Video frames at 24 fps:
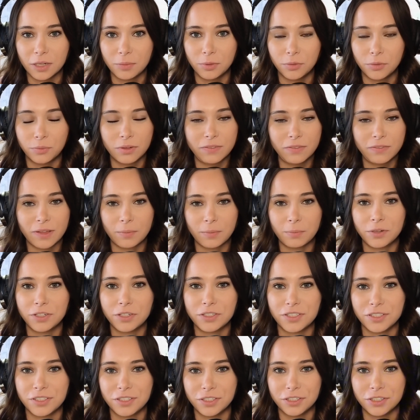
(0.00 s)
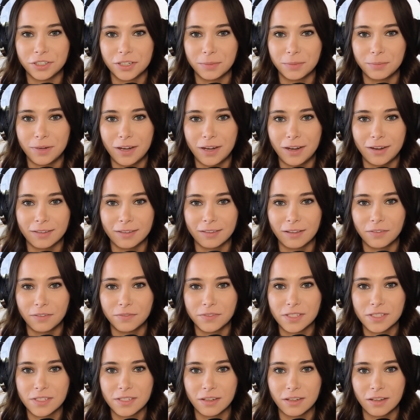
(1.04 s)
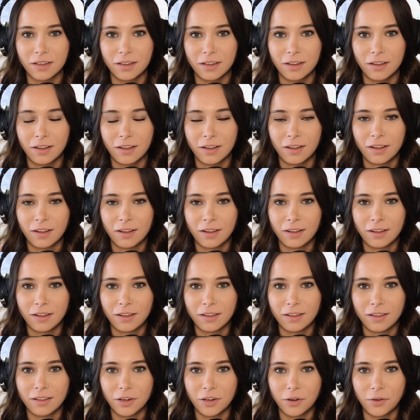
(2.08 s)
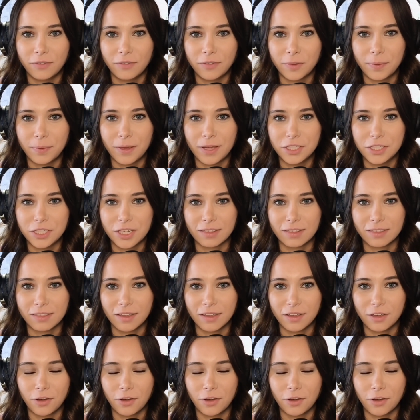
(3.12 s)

But what if that person that you're going to marry loves to, every paycheck they